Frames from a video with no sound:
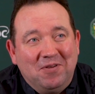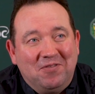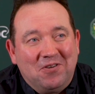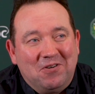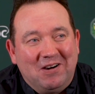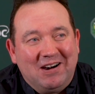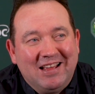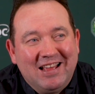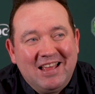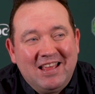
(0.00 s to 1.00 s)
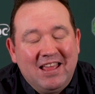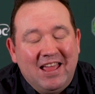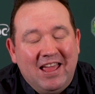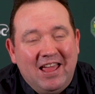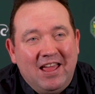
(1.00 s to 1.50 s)
before.
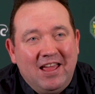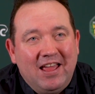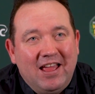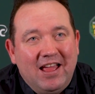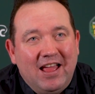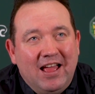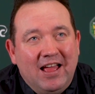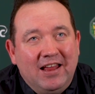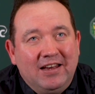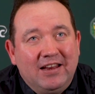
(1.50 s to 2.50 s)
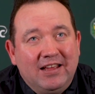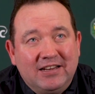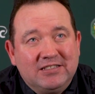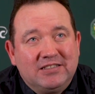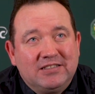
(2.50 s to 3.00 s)
Uh, and it
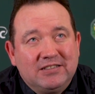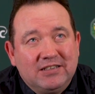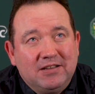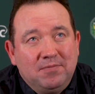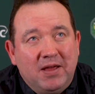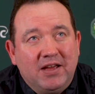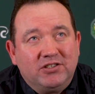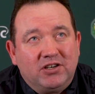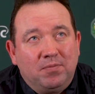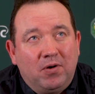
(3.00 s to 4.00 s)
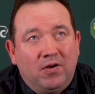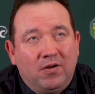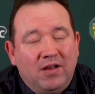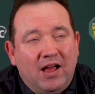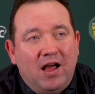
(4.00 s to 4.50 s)
is major, but
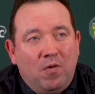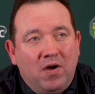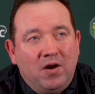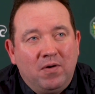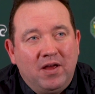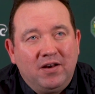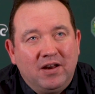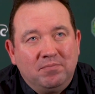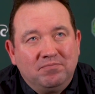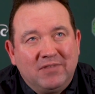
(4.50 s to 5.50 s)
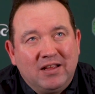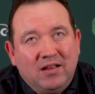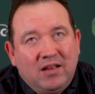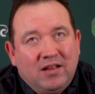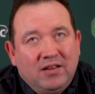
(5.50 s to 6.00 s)
I want to win. I'm,
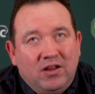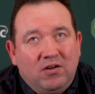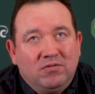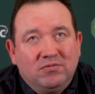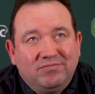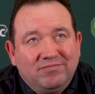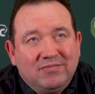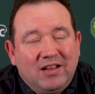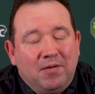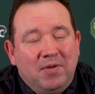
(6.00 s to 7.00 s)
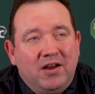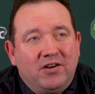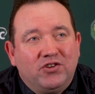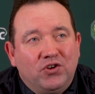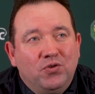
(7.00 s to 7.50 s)
you know, I'm
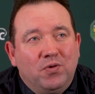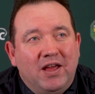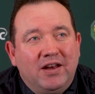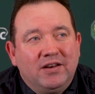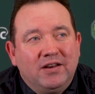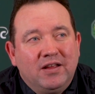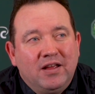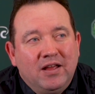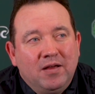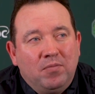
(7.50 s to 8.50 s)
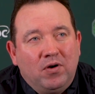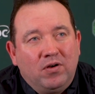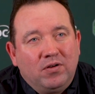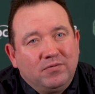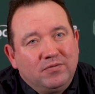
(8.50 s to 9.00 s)
here to win,
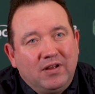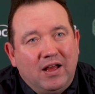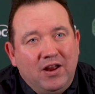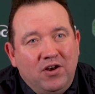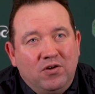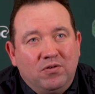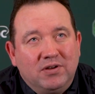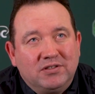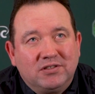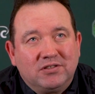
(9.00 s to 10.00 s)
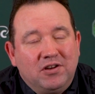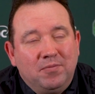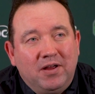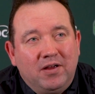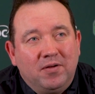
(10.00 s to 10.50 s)
but I know it's going
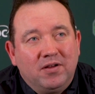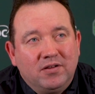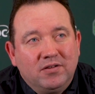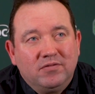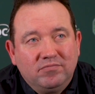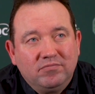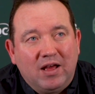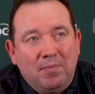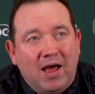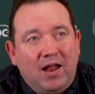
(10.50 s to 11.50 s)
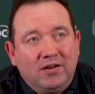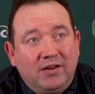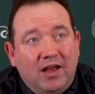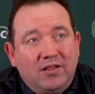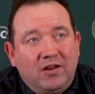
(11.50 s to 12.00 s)
to be a, a battle
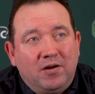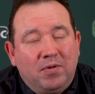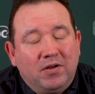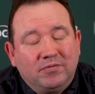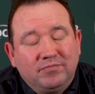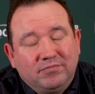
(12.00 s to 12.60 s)
to get there. But